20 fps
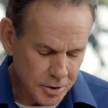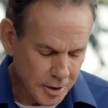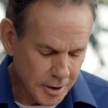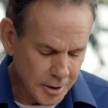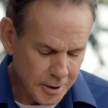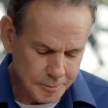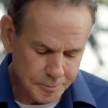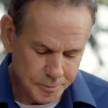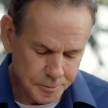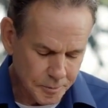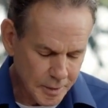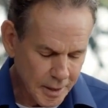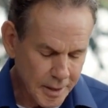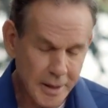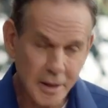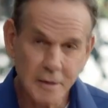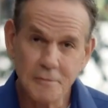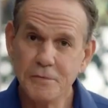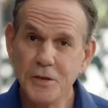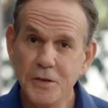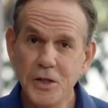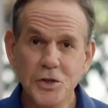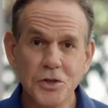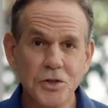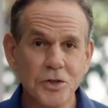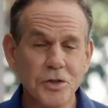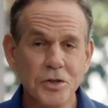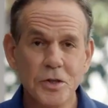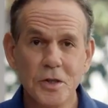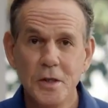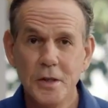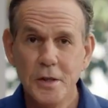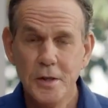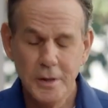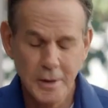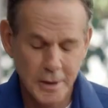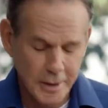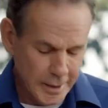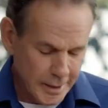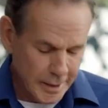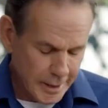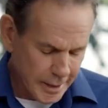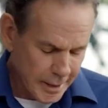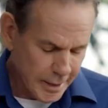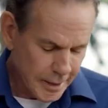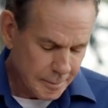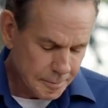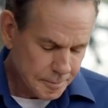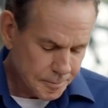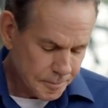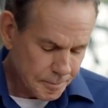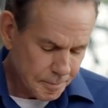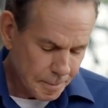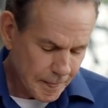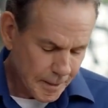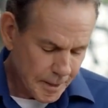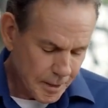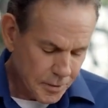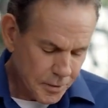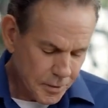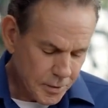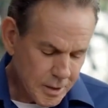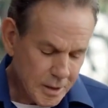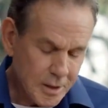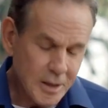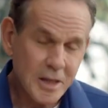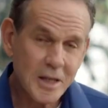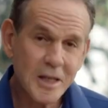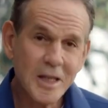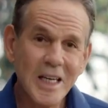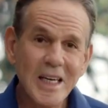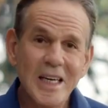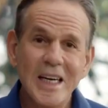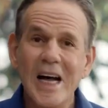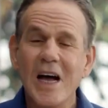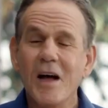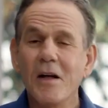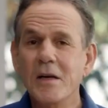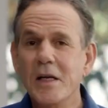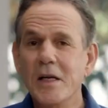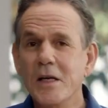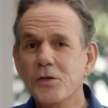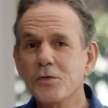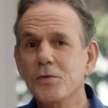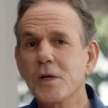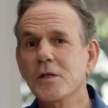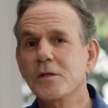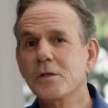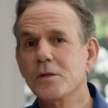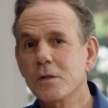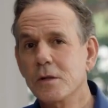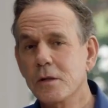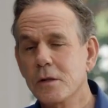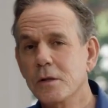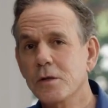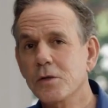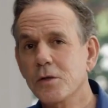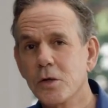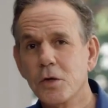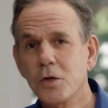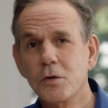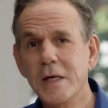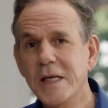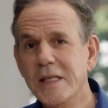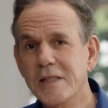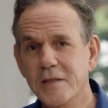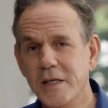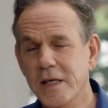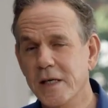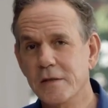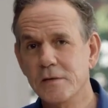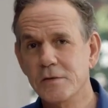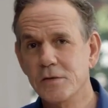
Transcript: Again, fish, You can thin it out and dress your greens in it.